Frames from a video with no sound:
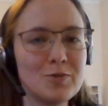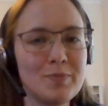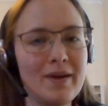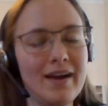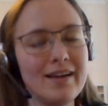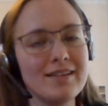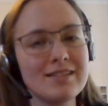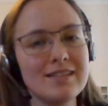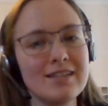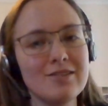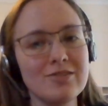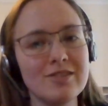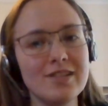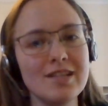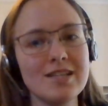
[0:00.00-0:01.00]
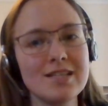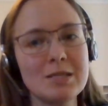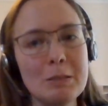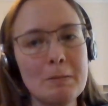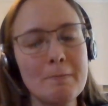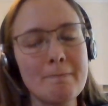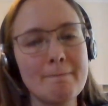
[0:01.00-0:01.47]
bad illness,
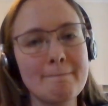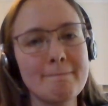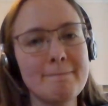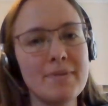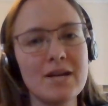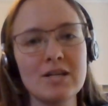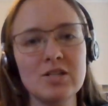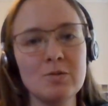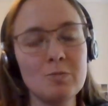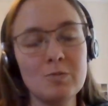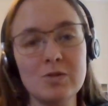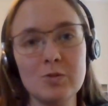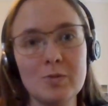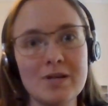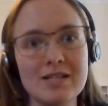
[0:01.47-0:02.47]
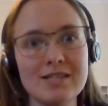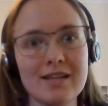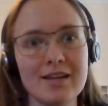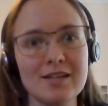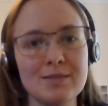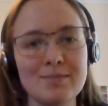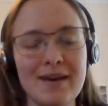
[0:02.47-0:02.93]
but it was always
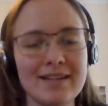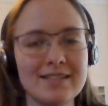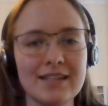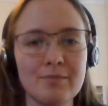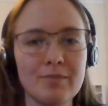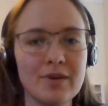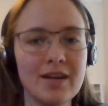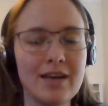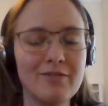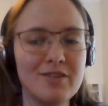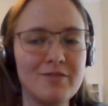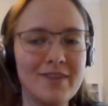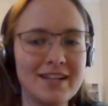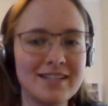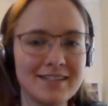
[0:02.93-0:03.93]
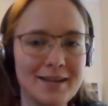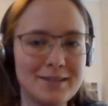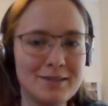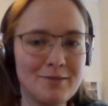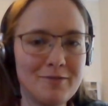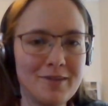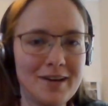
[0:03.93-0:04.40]
psychosomatic, but never
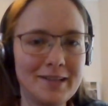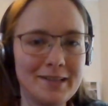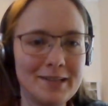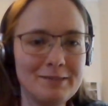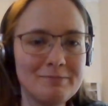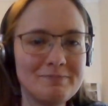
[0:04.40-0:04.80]
investigated further.